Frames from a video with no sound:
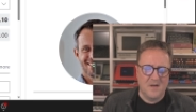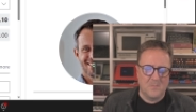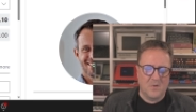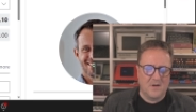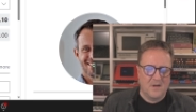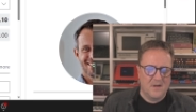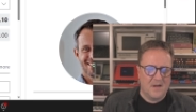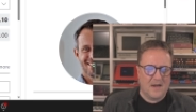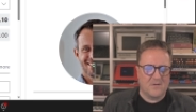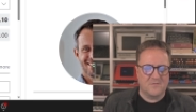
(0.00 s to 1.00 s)
But
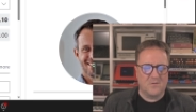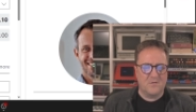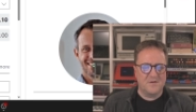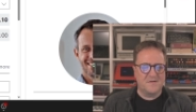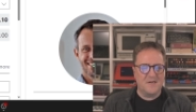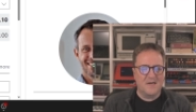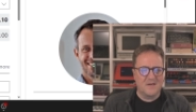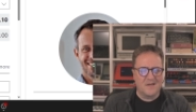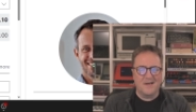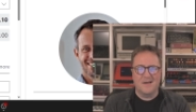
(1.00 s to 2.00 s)
I could totally see in a,
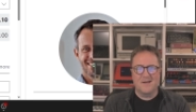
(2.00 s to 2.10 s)
in a,